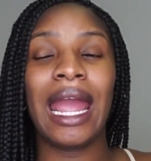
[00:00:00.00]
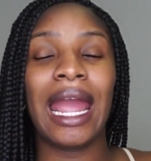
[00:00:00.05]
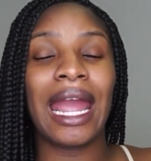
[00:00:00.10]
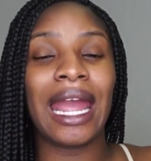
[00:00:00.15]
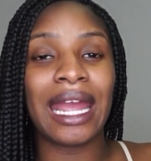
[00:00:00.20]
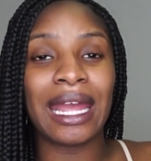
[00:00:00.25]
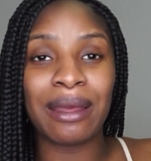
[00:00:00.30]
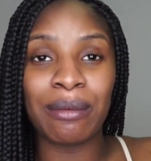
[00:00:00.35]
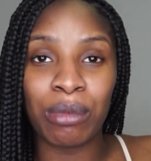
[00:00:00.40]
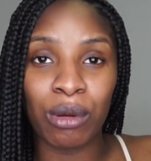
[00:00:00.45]

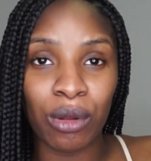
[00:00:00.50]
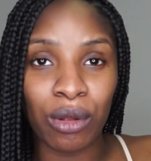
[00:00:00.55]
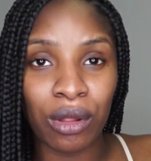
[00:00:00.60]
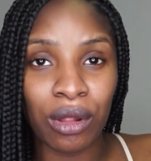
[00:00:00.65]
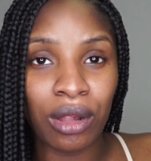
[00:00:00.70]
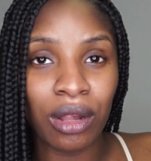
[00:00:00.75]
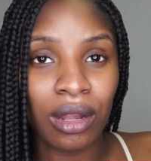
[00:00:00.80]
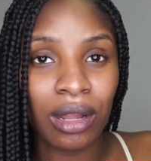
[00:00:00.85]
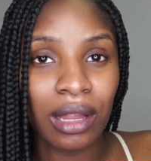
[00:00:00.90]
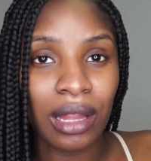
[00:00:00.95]

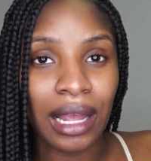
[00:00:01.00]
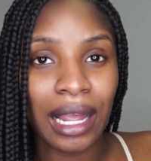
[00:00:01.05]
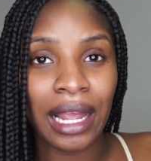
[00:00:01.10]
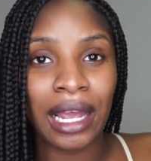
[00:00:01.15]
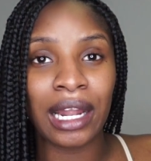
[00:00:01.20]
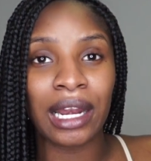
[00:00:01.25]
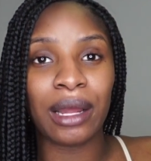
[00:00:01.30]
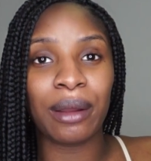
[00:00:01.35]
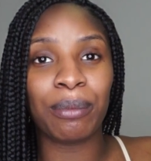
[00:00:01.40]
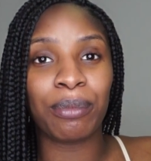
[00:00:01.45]
able
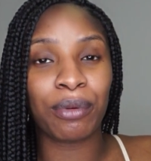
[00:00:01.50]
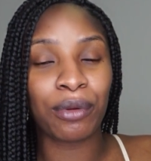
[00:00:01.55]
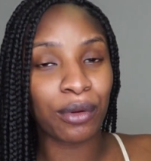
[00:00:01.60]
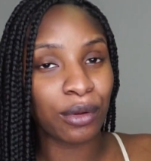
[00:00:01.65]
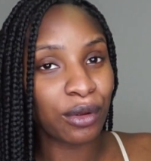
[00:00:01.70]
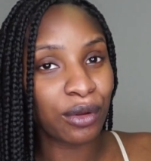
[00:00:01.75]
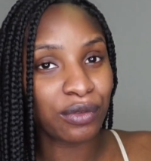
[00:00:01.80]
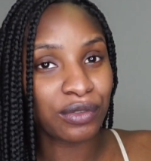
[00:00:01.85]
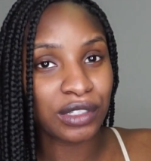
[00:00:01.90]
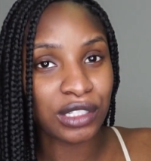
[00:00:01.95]
and
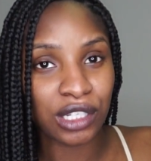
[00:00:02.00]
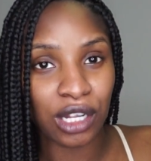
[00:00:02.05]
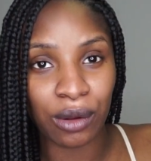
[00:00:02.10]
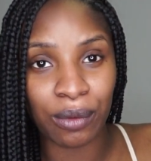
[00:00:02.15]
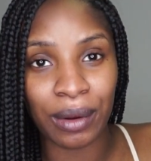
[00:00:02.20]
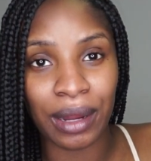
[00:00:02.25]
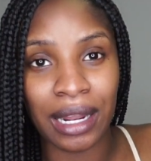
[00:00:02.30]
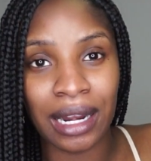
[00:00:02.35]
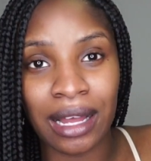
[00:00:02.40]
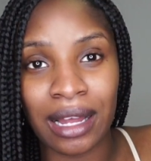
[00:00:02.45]
approved to start
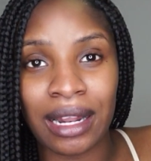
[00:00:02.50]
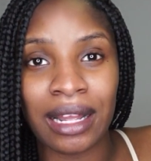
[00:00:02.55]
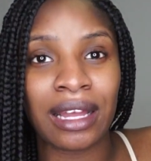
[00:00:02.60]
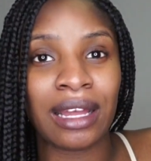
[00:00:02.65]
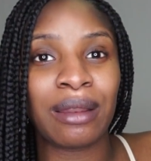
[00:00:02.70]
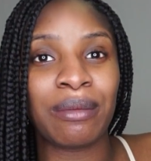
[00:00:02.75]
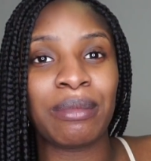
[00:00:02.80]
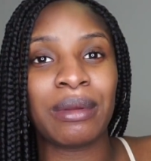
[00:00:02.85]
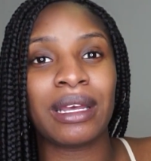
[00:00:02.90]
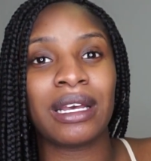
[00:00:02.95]
working out
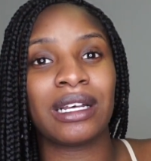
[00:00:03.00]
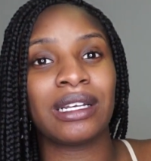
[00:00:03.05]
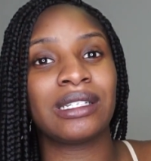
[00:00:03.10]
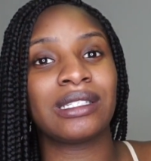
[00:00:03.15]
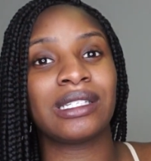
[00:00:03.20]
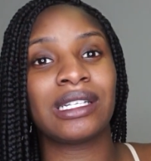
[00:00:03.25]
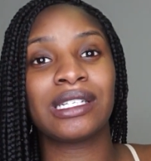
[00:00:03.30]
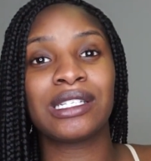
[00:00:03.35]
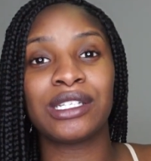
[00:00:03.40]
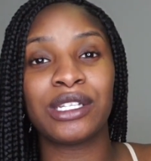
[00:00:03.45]
again,
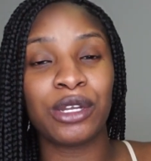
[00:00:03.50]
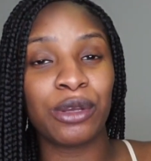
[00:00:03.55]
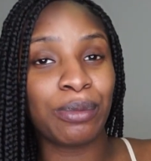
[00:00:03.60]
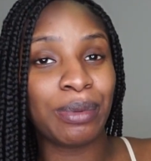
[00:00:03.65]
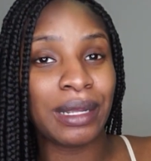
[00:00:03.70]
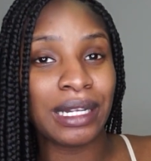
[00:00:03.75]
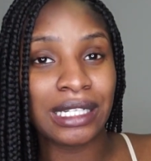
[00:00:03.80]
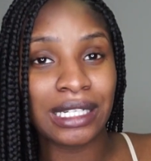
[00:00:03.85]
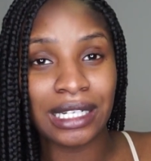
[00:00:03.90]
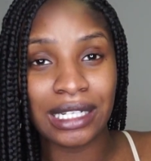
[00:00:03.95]
because this new
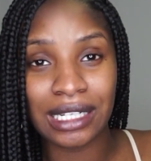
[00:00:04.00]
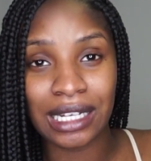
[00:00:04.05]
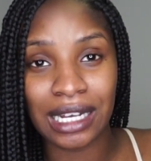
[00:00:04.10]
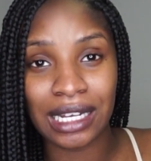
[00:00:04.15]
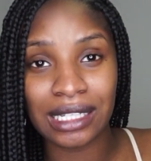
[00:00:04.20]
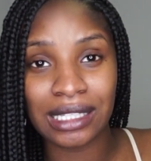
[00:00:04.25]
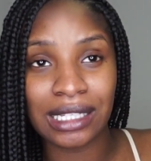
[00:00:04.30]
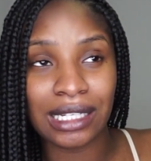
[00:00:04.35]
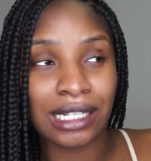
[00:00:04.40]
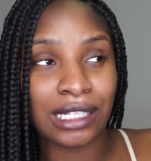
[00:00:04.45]
PT
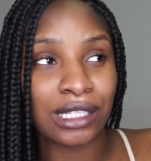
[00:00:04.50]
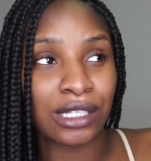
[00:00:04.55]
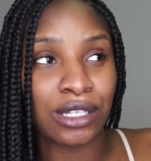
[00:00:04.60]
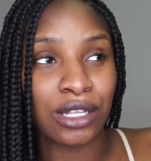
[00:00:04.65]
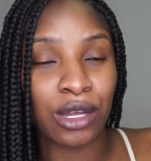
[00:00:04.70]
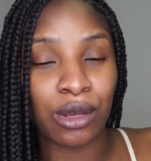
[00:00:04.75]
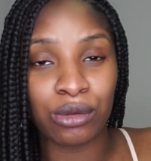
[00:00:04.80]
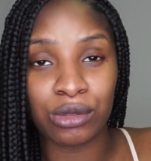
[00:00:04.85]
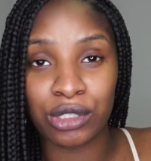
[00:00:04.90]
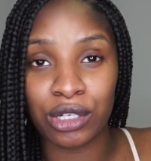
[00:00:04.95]
test is
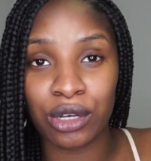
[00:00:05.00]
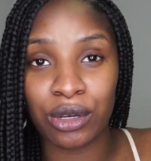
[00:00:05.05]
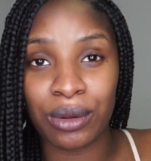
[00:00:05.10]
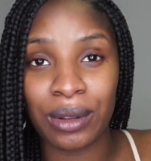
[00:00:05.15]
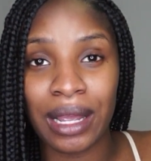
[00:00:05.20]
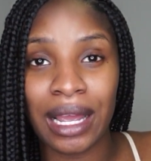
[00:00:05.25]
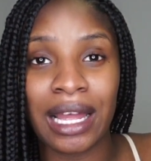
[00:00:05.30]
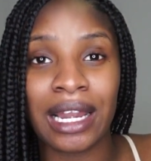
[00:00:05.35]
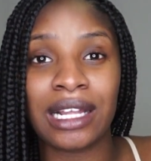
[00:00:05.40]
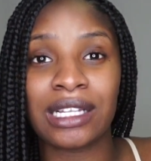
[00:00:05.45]
no
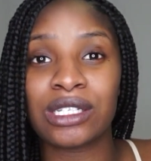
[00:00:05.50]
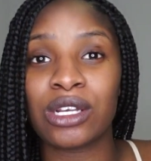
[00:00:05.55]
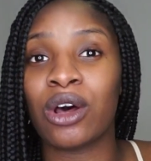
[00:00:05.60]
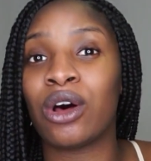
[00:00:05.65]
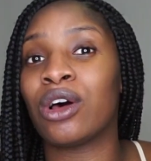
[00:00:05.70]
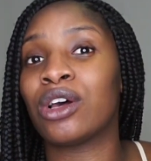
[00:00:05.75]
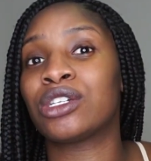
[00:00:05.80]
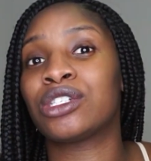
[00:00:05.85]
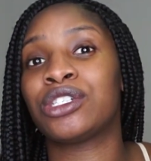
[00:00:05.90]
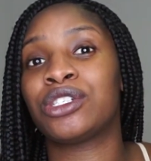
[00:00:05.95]
joke and it's
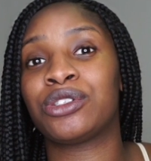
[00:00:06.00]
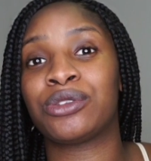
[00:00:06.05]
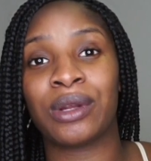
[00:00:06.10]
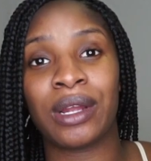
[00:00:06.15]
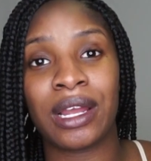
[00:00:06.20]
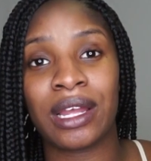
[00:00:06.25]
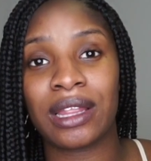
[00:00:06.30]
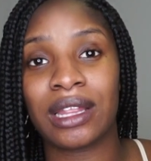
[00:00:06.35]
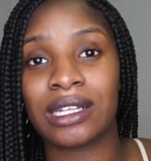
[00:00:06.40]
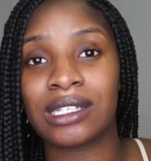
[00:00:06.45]
all
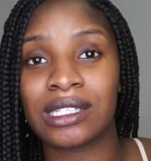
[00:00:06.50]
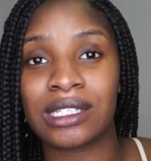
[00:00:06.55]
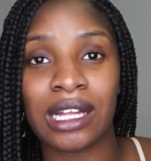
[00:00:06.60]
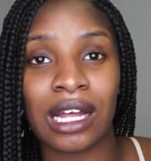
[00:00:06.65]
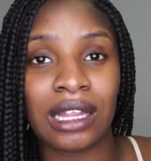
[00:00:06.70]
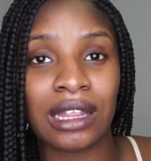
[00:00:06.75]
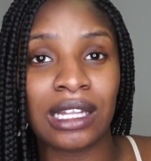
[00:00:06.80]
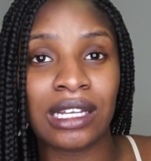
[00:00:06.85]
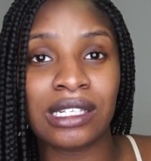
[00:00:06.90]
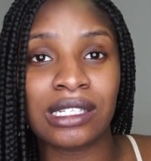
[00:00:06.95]
strength. It's
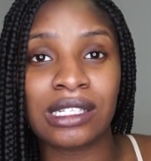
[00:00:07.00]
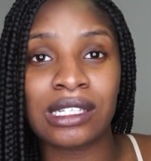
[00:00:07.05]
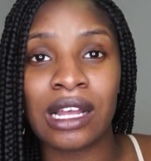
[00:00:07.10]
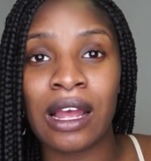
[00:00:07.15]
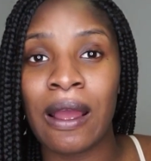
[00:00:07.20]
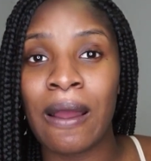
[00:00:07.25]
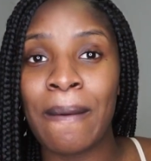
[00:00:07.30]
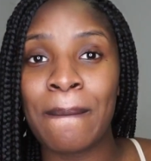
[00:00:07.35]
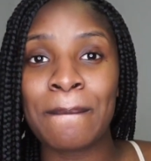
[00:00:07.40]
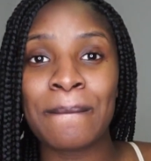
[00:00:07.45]
not this
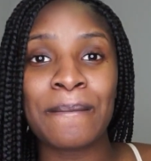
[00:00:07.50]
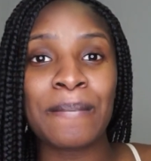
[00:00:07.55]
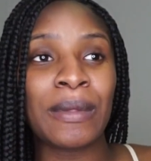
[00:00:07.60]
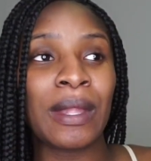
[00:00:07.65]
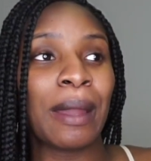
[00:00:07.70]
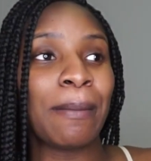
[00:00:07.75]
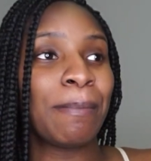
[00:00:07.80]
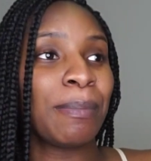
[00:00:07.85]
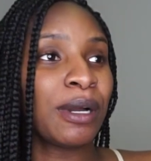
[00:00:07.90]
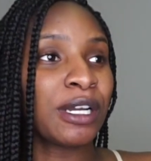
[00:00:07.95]

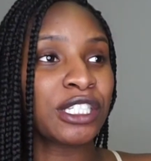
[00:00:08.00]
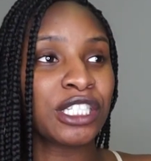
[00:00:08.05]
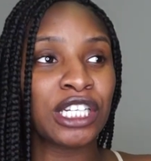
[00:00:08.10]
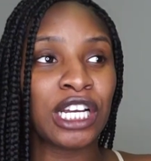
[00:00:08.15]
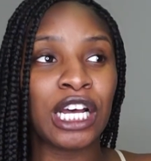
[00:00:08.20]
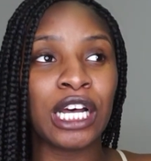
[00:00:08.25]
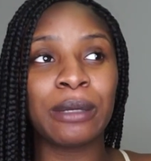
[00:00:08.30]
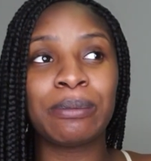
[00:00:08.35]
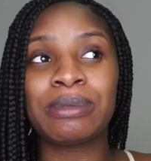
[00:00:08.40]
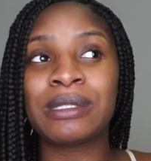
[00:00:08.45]

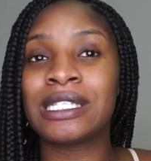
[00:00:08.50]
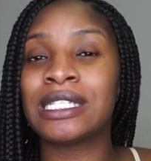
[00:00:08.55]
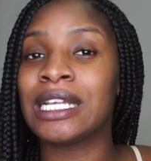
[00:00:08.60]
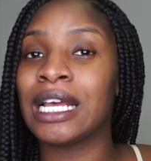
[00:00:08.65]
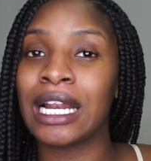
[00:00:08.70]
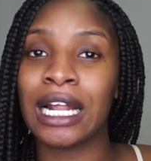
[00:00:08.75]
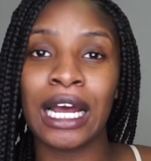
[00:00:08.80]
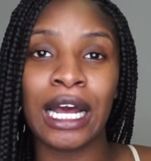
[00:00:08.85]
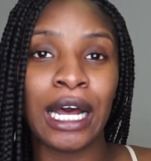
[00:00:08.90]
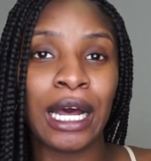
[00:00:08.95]
push-up,
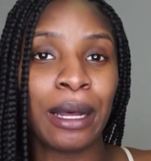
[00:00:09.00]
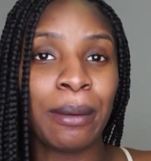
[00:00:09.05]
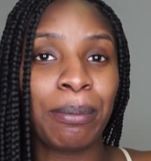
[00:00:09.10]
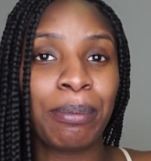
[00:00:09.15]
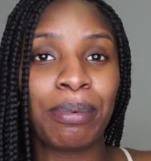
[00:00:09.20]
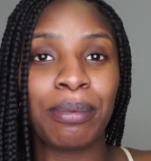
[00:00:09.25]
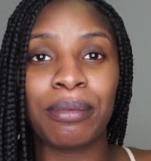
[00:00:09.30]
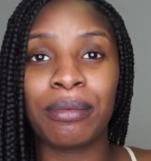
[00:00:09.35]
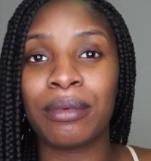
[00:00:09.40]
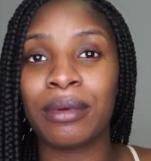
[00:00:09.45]

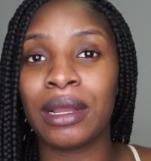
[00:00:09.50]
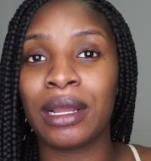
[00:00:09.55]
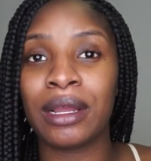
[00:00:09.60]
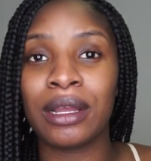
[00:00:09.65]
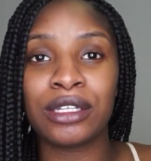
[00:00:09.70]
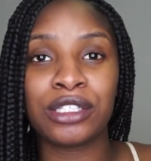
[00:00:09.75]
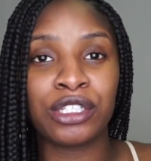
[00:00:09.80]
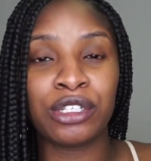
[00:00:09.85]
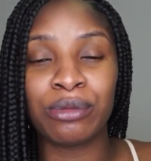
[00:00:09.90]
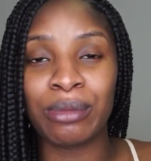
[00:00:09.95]
sit-up,
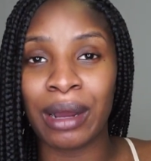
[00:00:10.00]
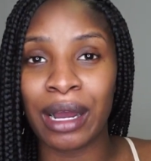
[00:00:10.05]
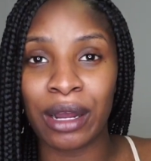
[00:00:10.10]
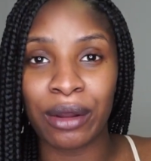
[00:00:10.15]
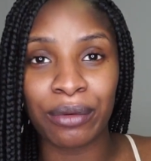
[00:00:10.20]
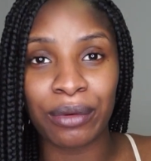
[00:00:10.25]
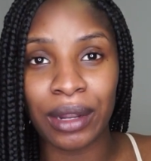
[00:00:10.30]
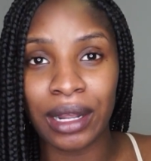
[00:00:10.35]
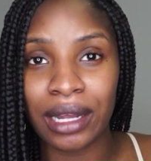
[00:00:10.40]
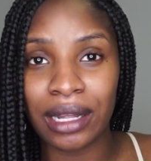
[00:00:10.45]

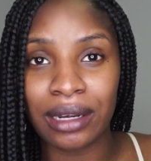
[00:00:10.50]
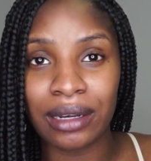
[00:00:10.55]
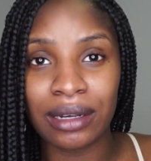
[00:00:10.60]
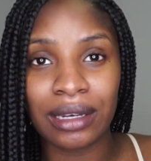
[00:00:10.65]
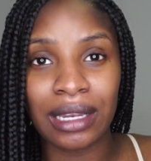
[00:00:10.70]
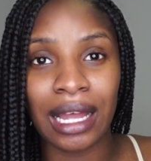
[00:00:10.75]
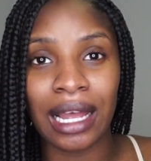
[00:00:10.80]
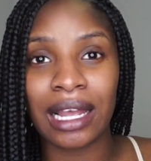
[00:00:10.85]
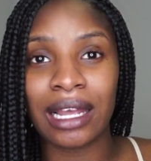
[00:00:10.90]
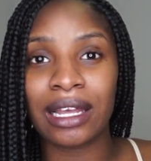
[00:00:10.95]
2-mile run.
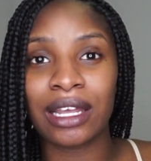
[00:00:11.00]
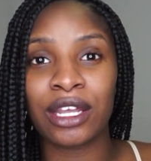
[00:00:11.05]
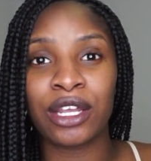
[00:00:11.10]
Like